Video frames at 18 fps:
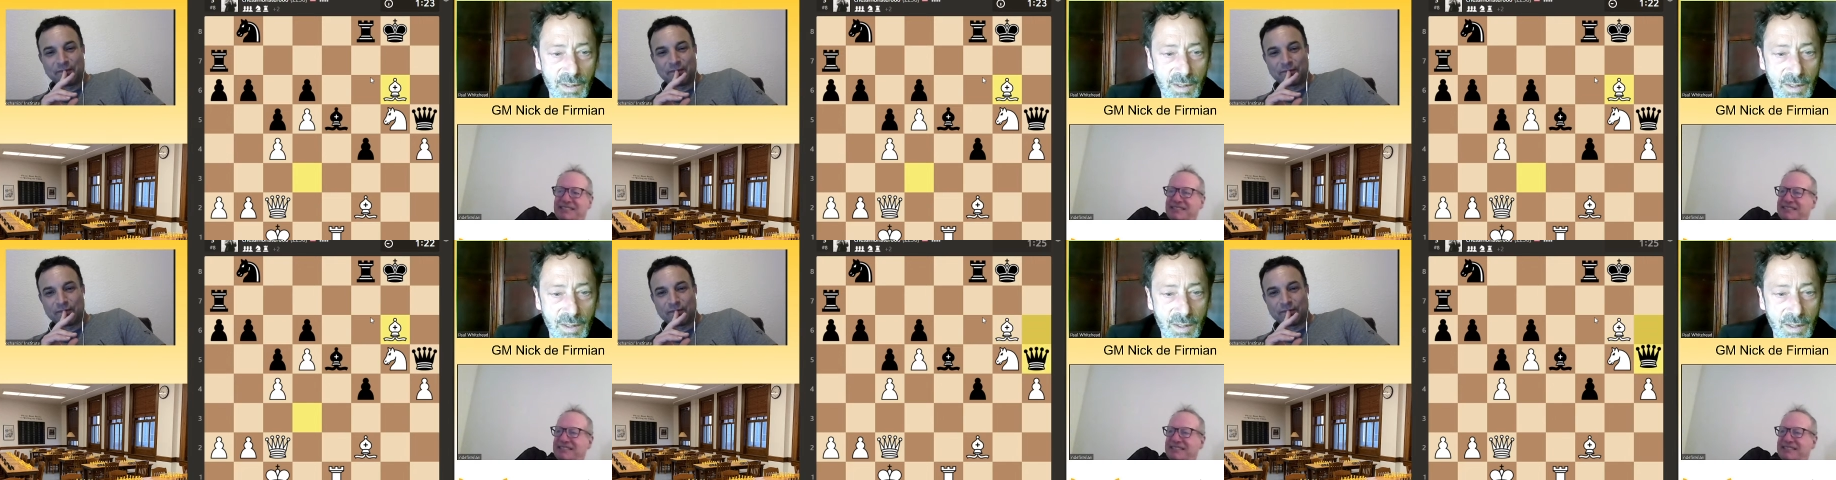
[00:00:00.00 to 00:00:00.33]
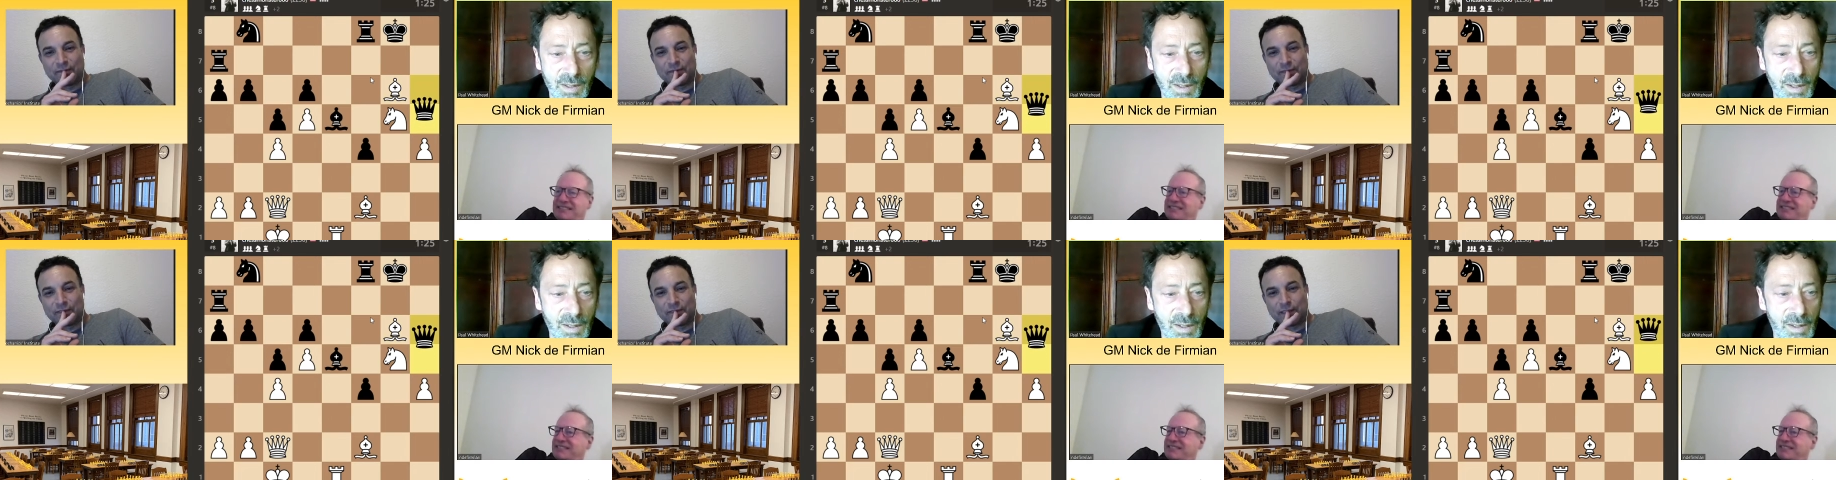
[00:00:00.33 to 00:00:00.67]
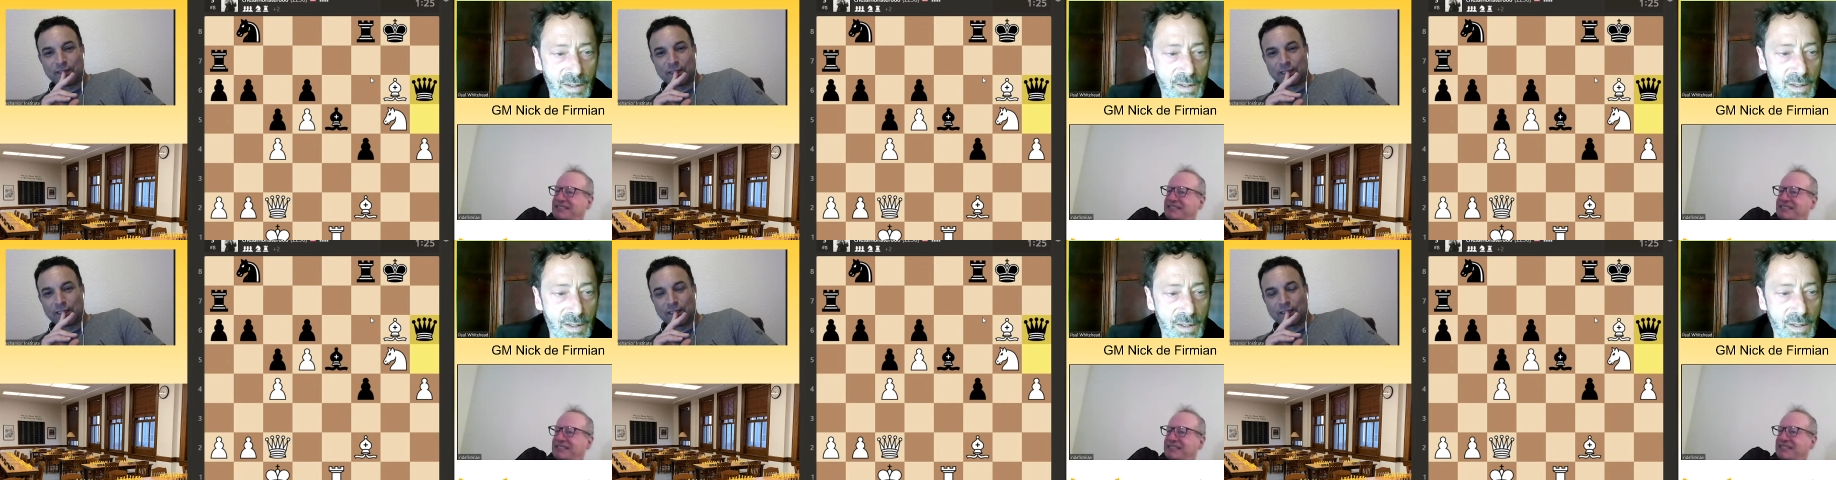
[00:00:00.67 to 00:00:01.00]

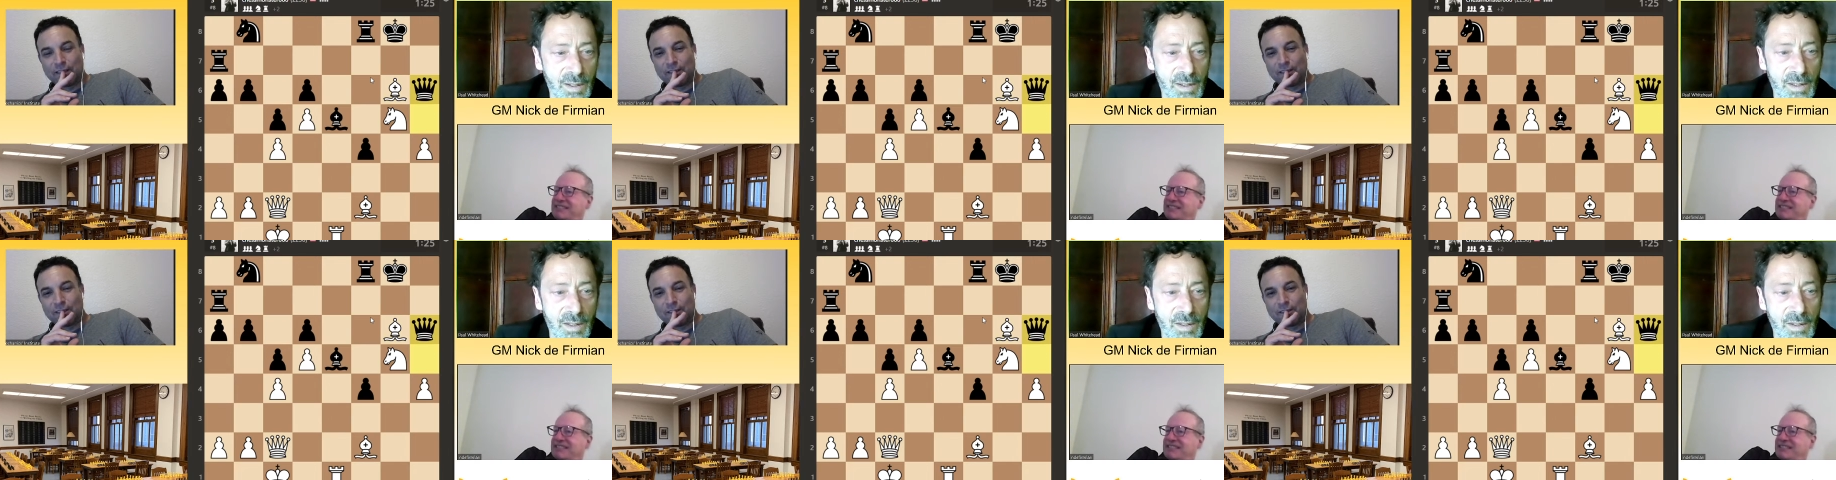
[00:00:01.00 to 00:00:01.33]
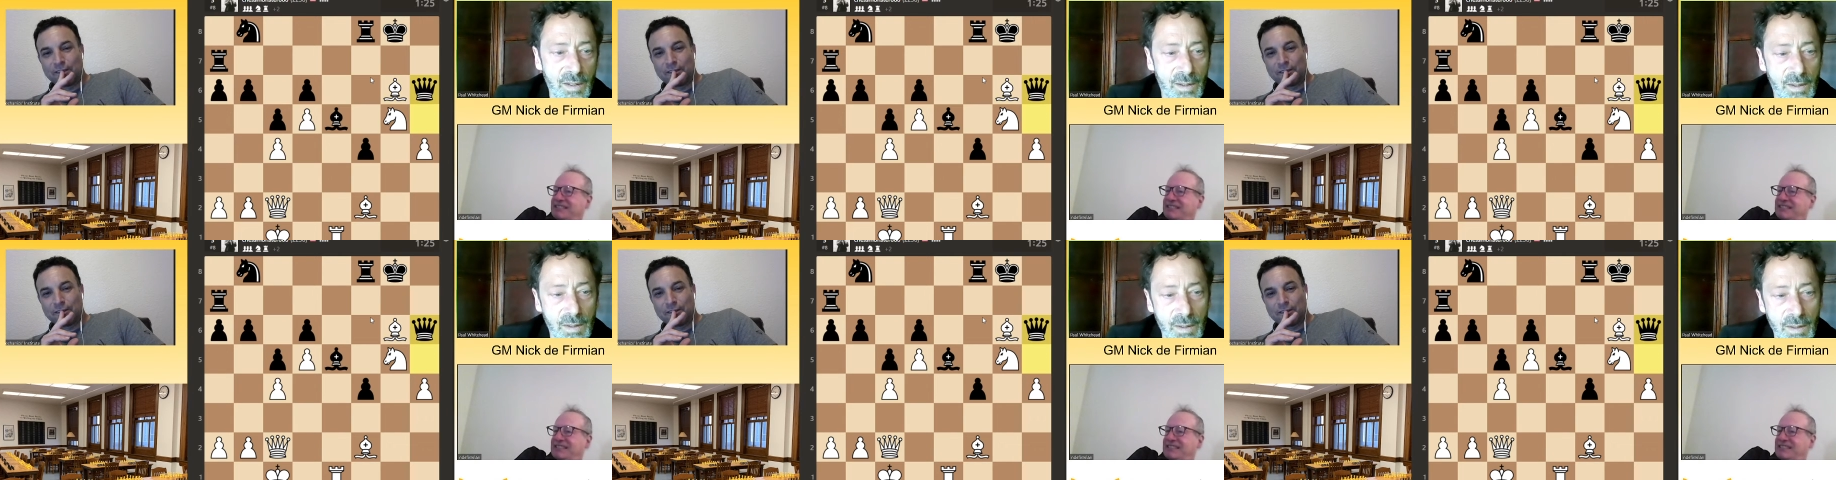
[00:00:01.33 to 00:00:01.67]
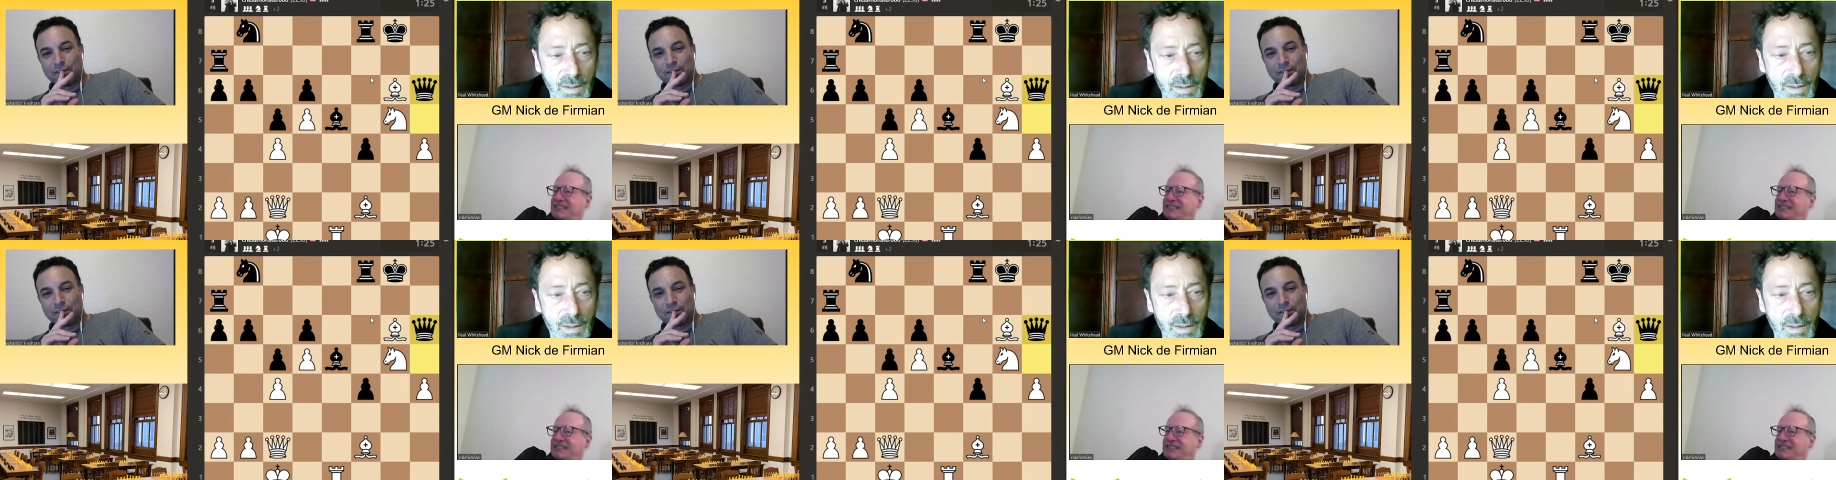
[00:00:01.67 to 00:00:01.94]
No one is speaking in this clip.